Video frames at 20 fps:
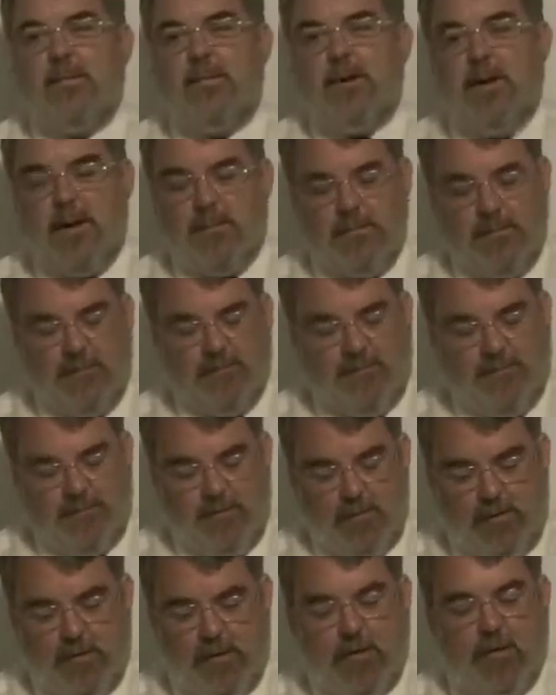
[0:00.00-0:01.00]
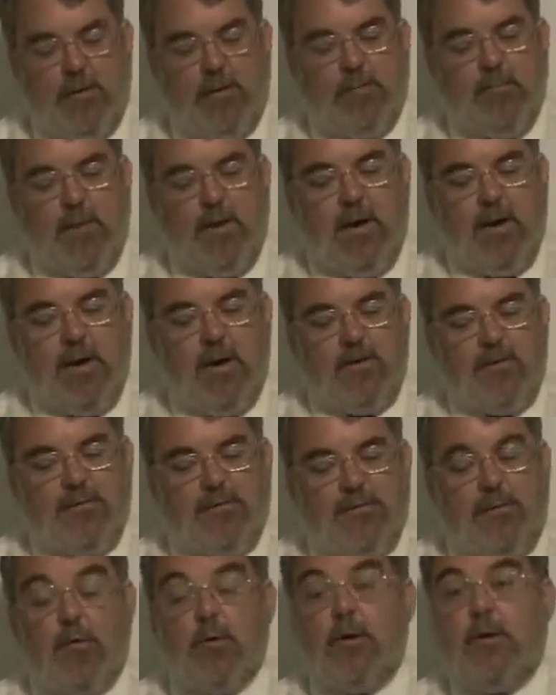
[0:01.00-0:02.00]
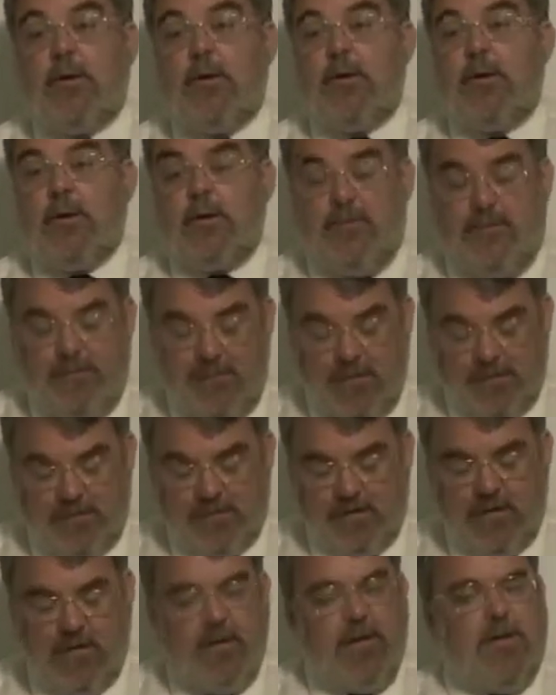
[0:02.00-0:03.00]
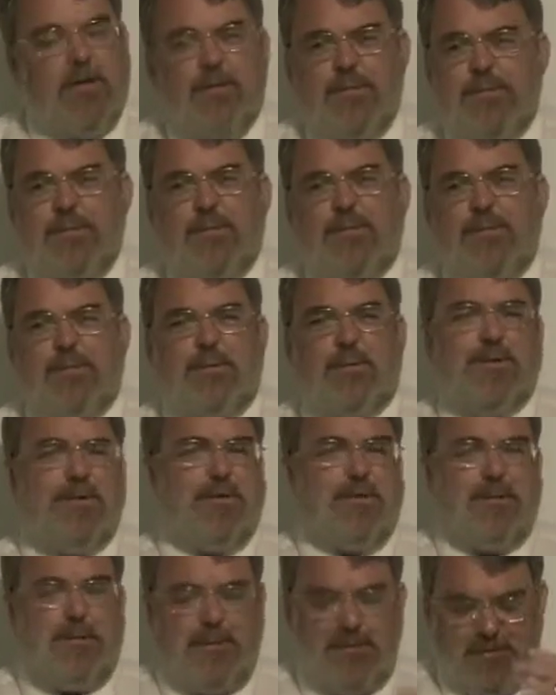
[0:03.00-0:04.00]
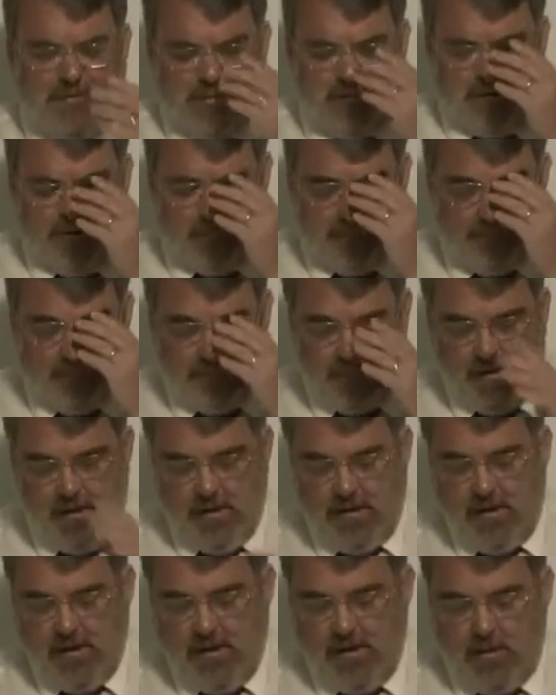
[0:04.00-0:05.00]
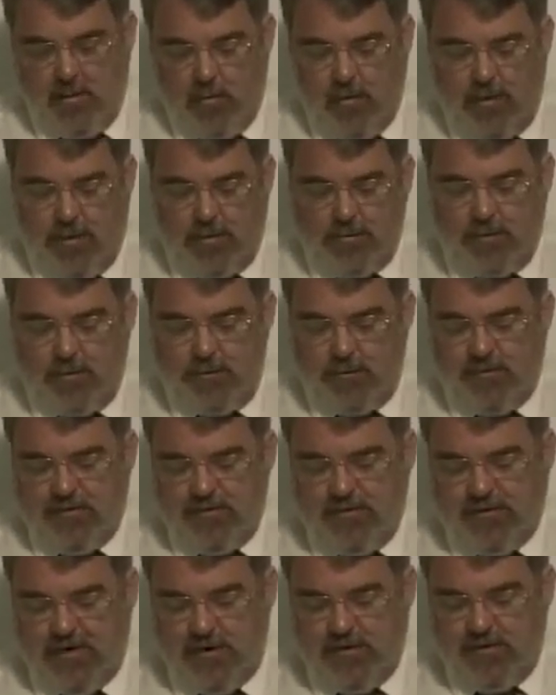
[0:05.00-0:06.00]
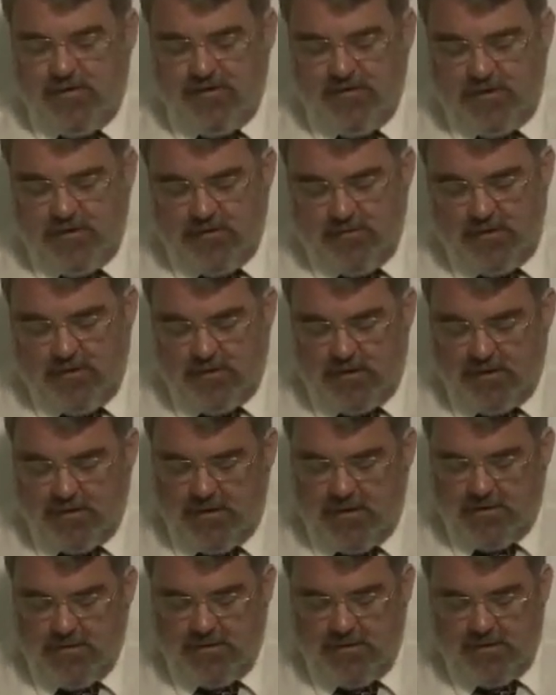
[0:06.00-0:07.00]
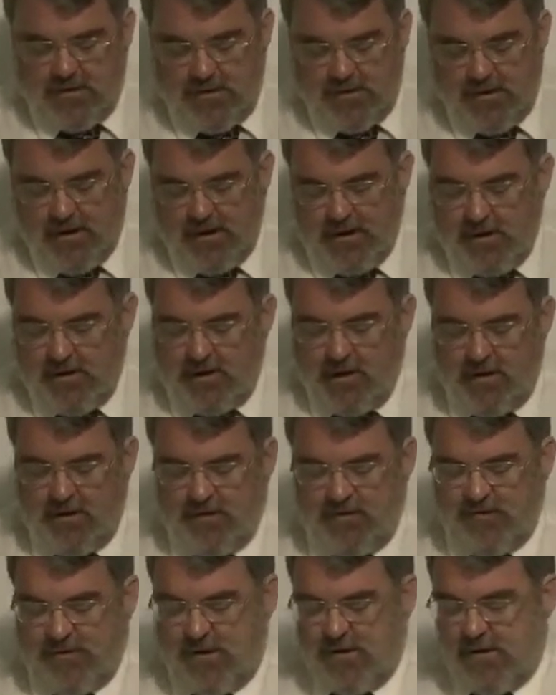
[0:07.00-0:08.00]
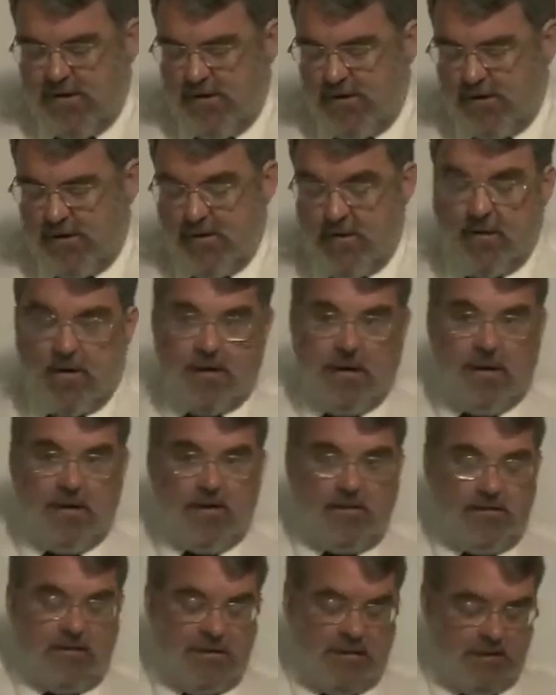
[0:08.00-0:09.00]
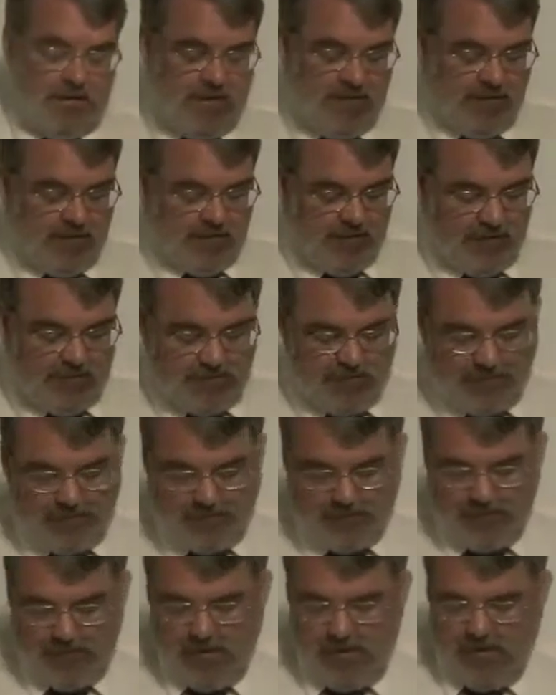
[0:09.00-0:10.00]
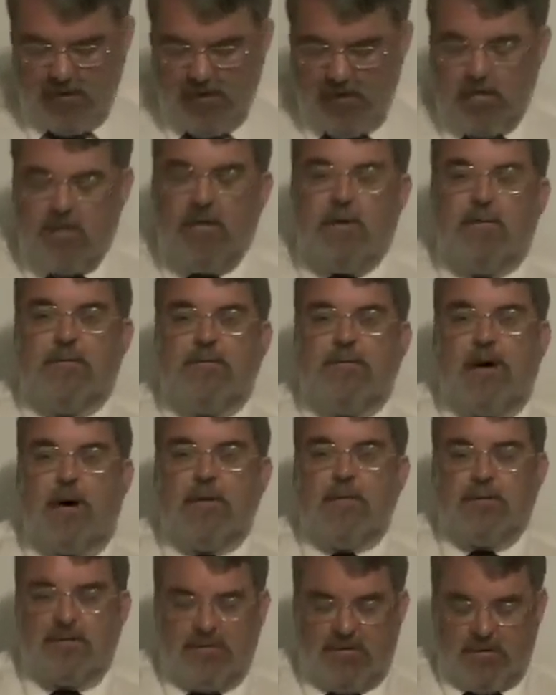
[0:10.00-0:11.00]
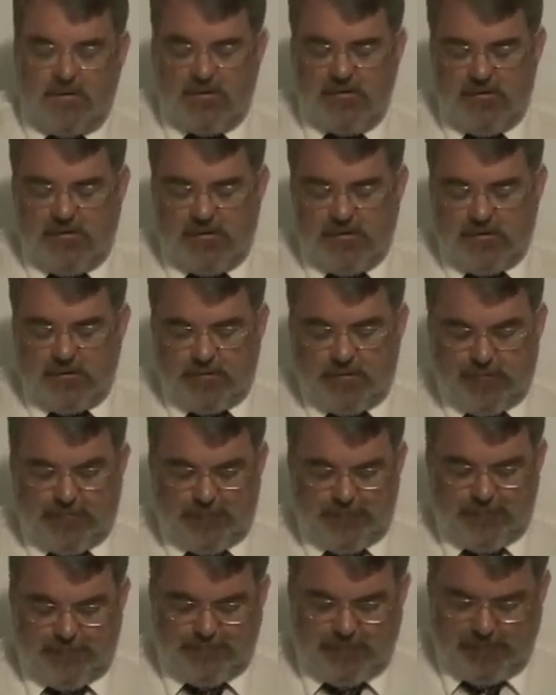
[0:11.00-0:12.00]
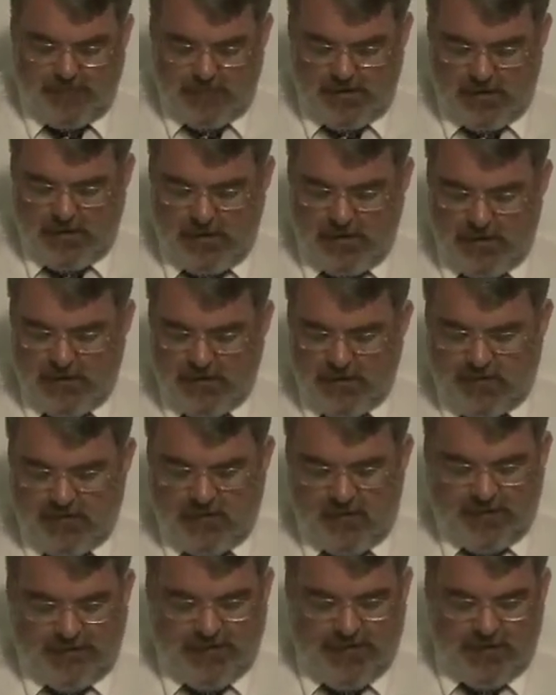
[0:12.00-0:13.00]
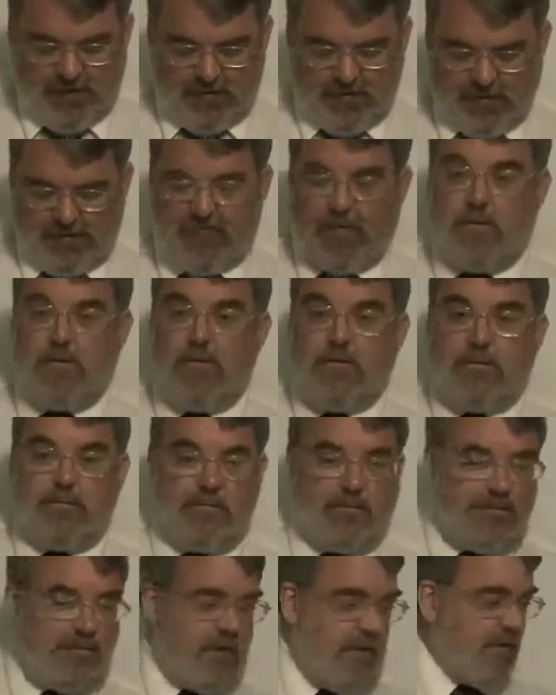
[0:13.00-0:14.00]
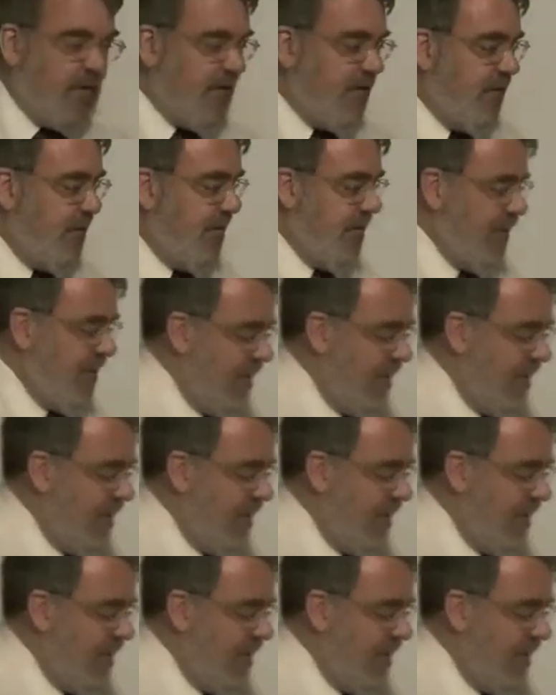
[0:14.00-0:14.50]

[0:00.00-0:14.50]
Problem 40, page 450. This one's always amused me. A well-known statistician collected and analyzed data on the height in inches of fathers and their children. She found the following results. So